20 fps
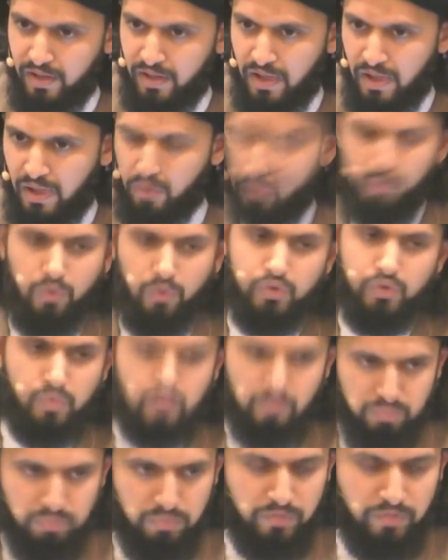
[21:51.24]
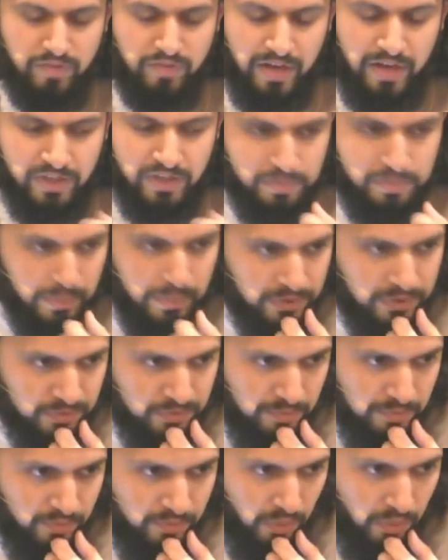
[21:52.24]
for those who you've got experience from
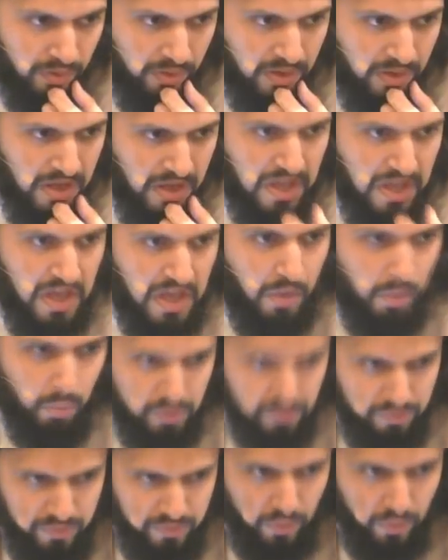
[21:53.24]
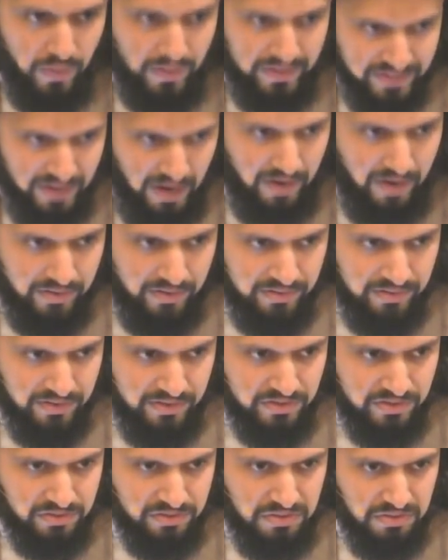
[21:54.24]
before, when you feel that
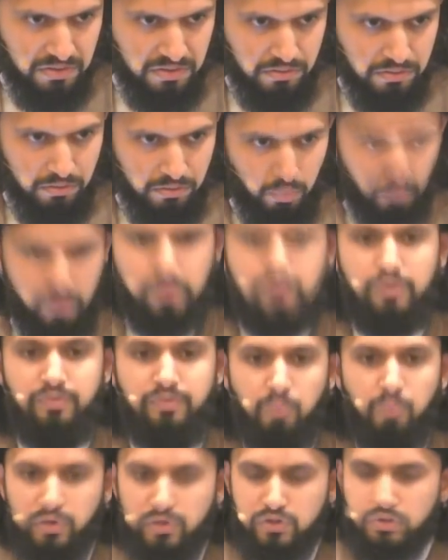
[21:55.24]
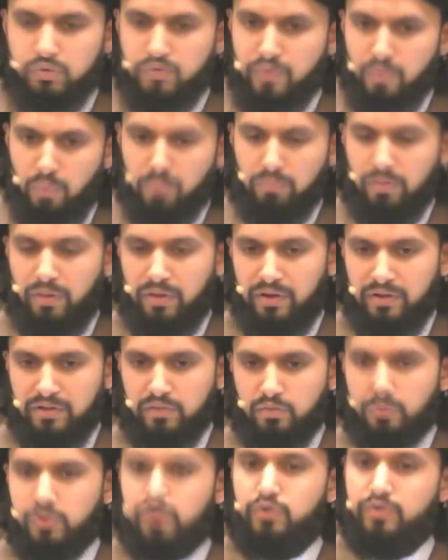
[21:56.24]
tiredness, what do you know that it is?
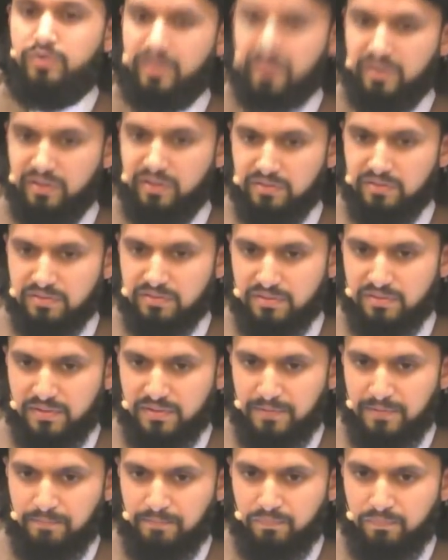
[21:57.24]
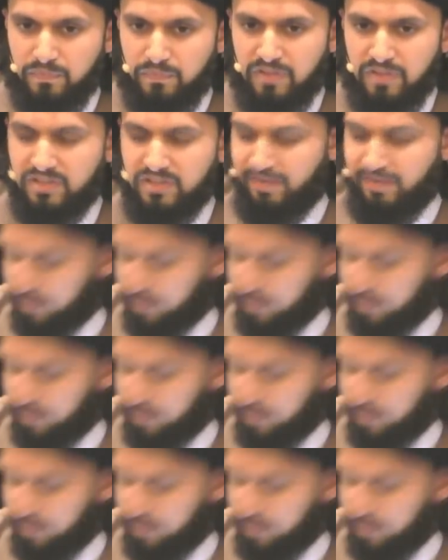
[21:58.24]
What do you think it is? Doesn't everybody